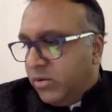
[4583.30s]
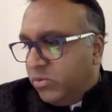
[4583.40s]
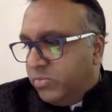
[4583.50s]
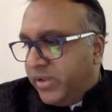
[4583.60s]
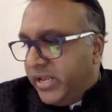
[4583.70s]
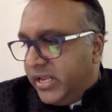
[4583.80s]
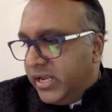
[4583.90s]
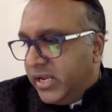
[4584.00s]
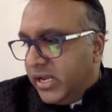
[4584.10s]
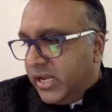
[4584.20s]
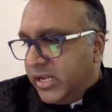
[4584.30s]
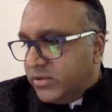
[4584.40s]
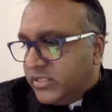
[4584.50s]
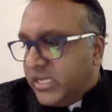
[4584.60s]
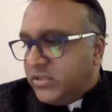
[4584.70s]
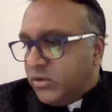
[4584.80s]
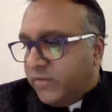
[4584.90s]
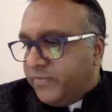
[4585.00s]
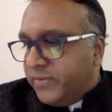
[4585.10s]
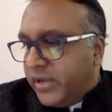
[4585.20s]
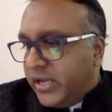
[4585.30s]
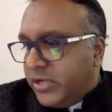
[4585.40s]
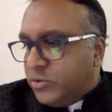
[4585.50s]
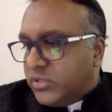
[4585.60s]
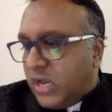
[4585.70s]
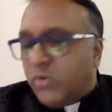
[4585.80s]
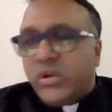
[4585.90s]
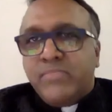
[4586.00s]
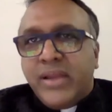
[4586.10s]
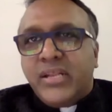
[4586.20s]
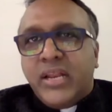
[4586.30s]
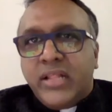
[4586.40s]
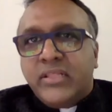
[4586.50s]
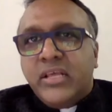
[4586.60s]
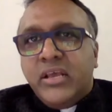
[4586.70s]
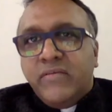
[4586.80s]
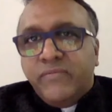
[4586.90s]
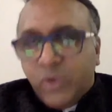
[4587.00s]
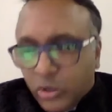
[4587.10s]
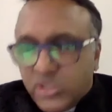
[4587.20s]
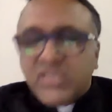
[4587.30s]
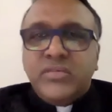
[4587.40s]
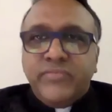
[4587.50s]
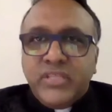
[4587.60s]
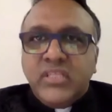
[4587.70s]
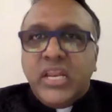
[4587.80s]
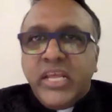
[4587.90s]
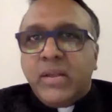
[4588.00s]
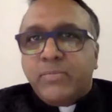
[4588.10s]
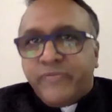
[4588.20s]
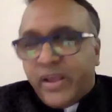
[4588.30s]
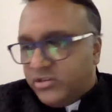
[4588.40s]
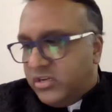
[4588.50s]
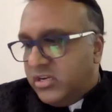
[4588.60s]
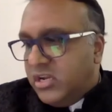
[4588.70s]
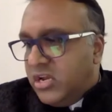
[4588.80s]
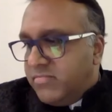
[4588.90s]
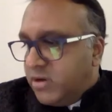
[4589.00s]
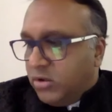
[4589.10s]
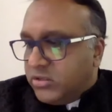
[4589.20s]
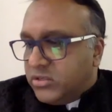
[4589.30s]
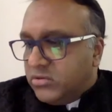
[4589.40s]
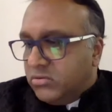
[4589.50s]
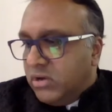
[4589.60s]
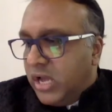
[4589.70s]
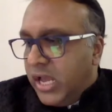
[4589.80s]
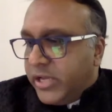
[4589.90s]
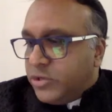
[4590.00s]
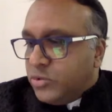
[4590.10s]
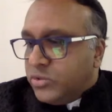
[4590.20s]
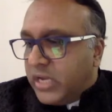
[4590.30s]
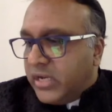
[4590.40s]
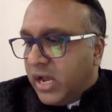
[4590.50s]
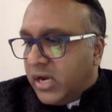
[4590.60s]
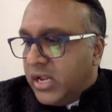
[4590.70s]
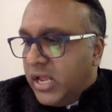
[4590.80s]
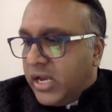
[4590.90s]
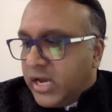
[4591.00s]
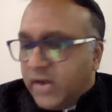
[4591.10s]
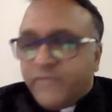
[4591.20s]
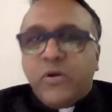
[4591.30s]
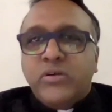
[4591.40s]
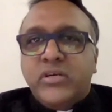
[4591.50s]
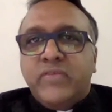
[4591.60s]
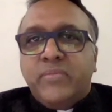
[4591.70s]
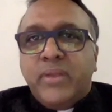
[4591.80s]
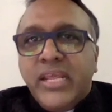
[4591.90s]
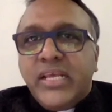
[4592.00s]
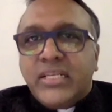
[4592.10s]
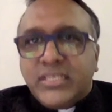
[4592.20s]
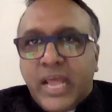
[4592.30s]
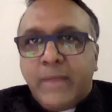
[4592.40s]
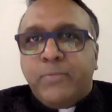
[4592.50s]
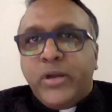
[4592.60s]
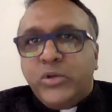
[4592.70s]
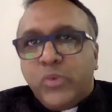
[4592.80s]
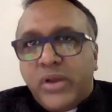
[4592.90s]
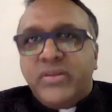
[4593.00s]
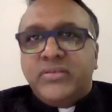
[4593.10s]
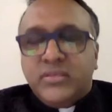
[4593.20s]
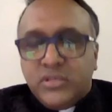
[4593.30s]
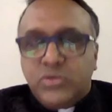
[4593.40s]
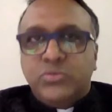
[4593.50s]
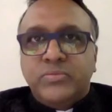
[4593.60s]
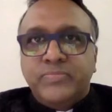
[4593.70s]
would be in a seas of issues surrounding mental health, not just within the legal profession, but also issues that are confronted from a legal standpoint to address this issue.